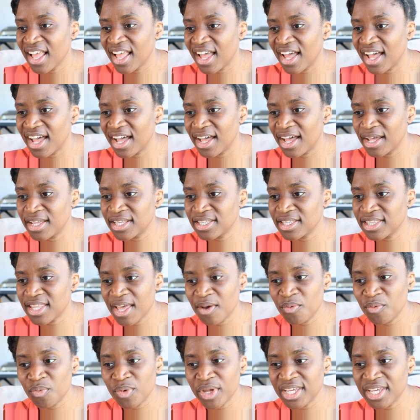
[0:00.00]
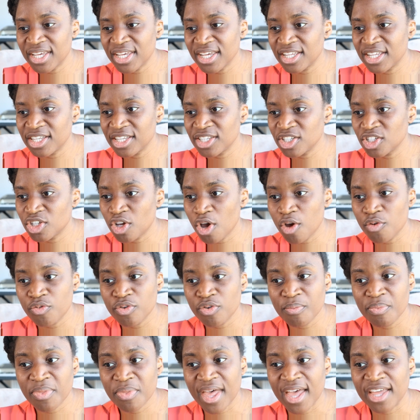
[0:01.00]
and then we can go
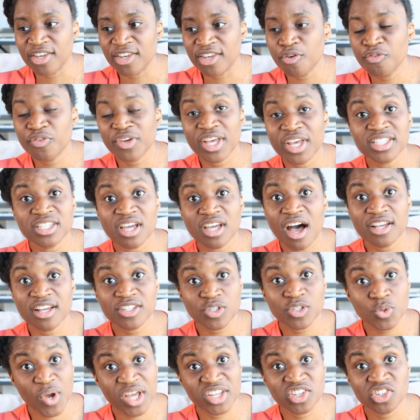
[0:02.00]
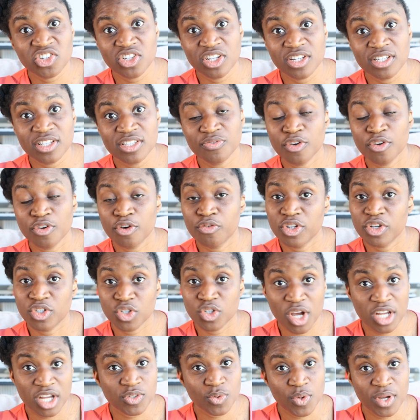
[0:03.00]
from there. Don't forget to ask questions. Feel free to
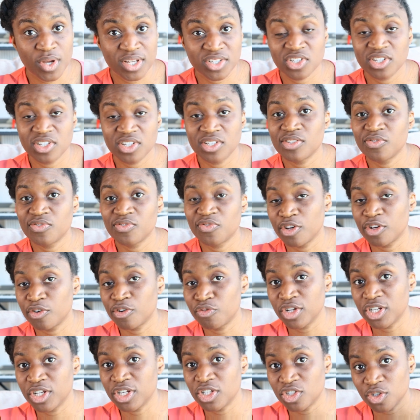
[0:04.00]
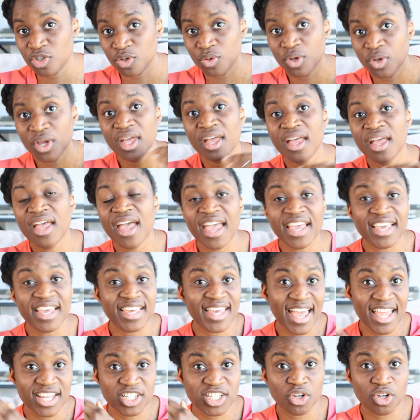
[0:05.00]
ask questions, feel free to
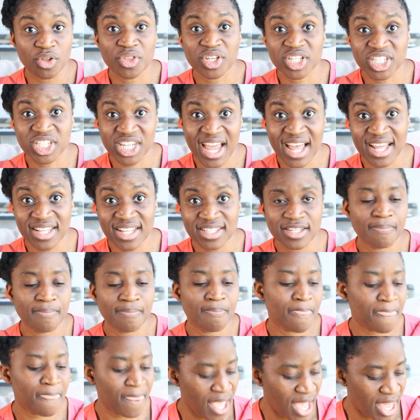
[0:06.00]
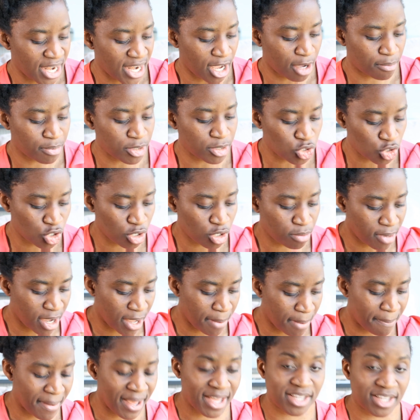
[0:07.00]
engage on the chat, and I'll be doing my
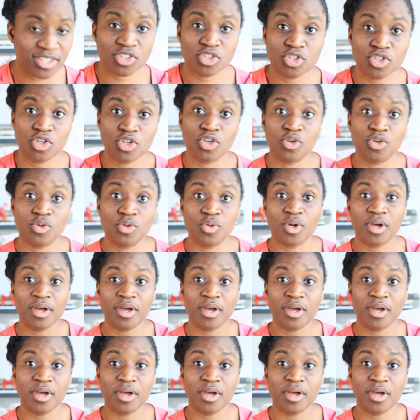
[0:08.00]
best to